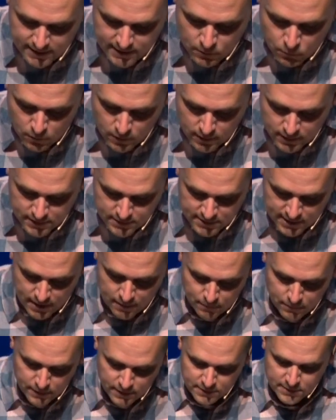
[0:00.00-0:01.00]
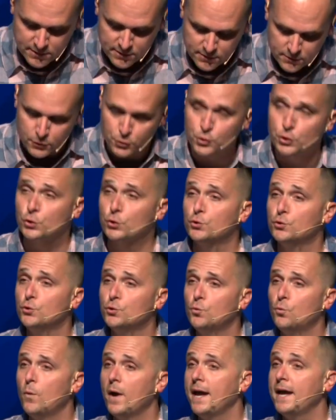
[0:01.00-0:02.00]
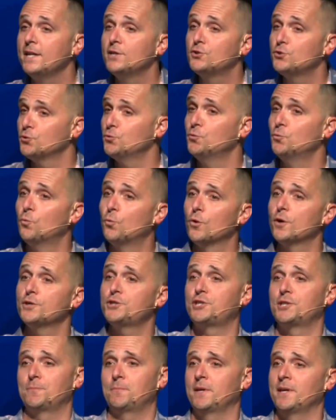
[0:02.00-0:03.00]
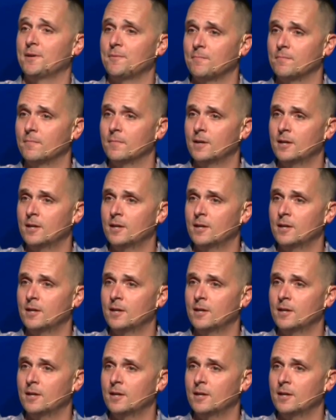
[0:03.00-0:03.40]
he will accept. This is the true way to worship him.